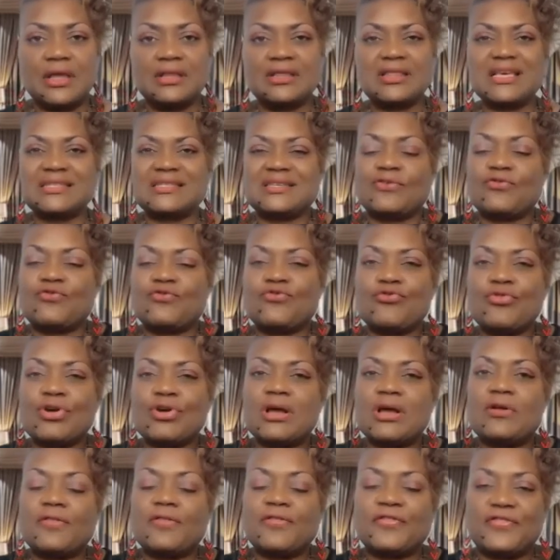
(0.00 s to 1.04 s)
That's a
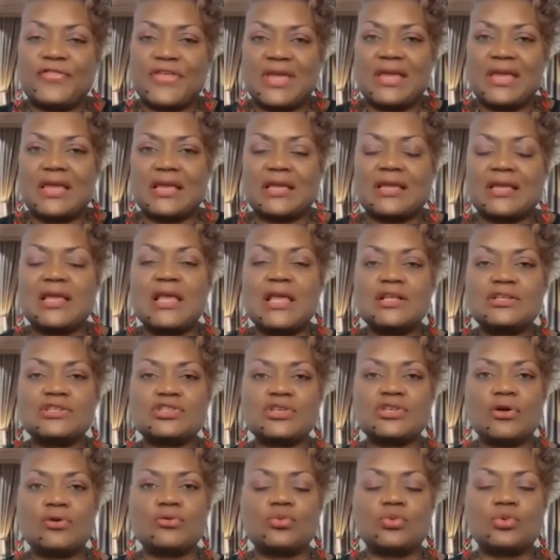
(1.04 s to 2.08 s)
real thing.
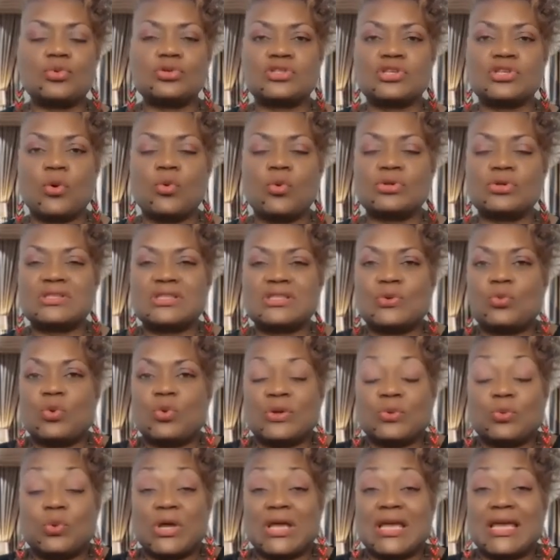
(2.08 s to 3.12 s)

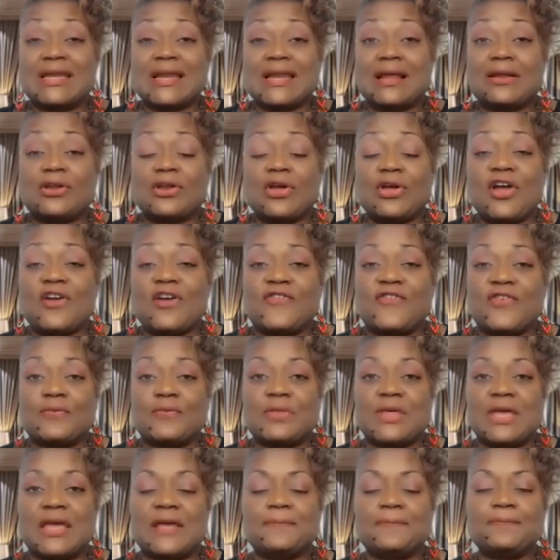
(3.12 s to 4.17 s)
What can I learn from
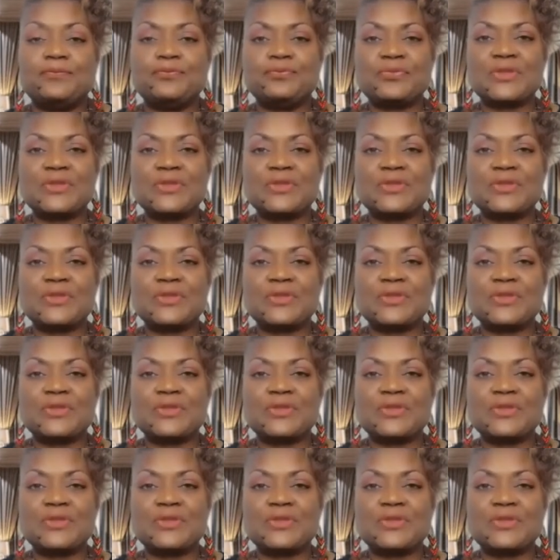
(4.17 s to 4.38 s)
that?